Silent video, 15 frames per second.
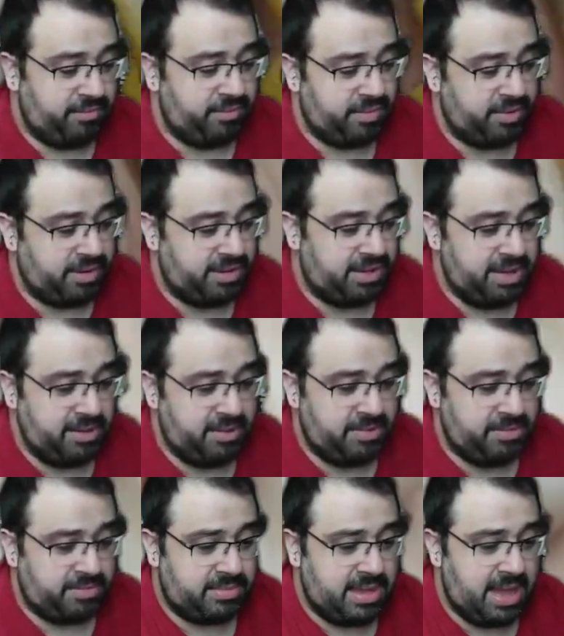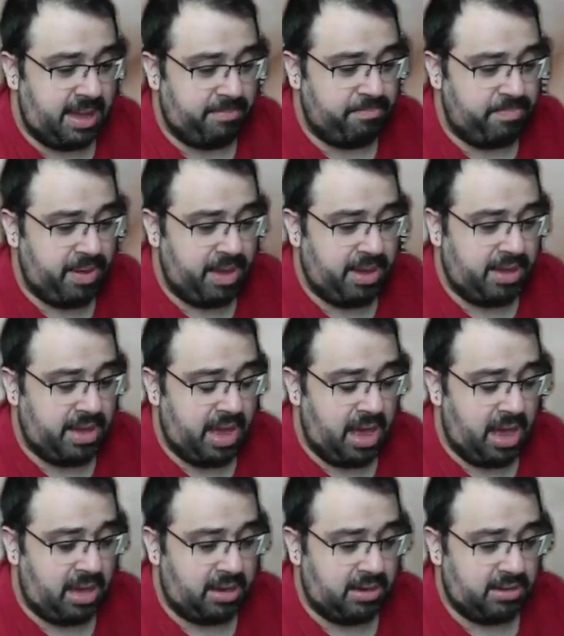really that big
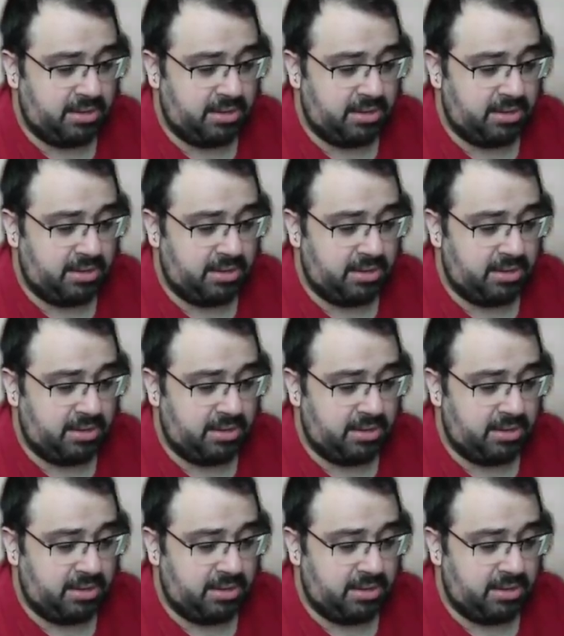yet.